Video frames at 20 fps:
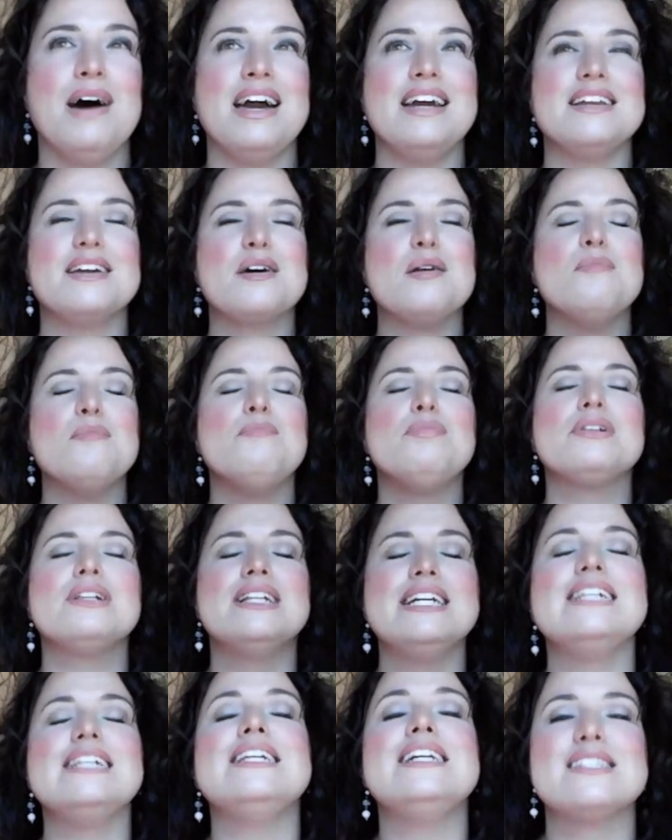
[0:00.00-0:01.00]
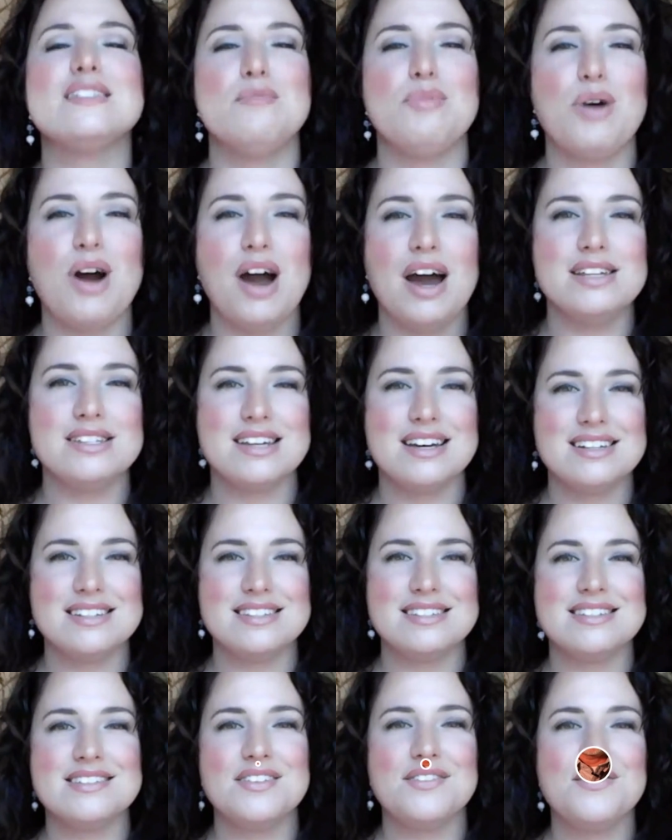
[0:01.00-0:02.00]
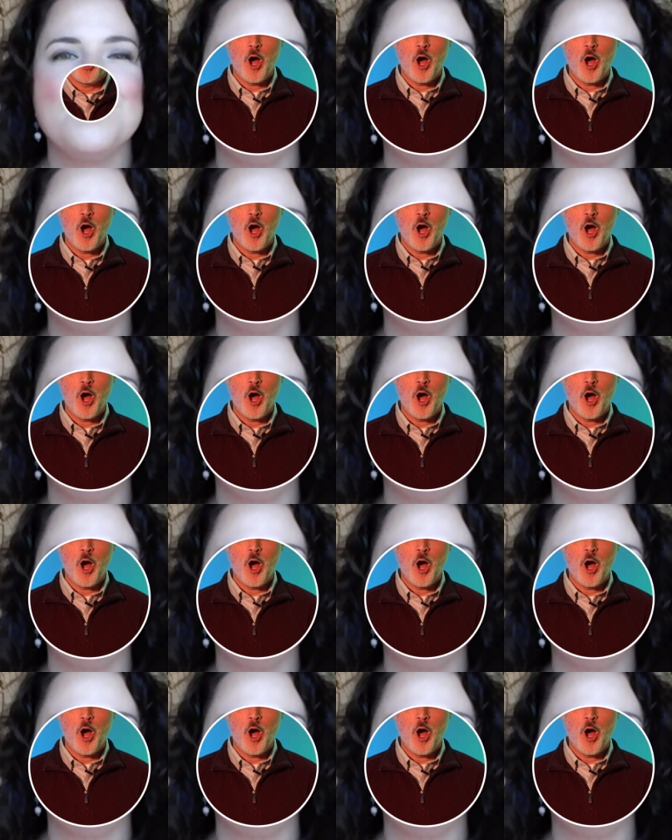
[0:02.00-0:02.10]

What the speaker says: might completely surprise us?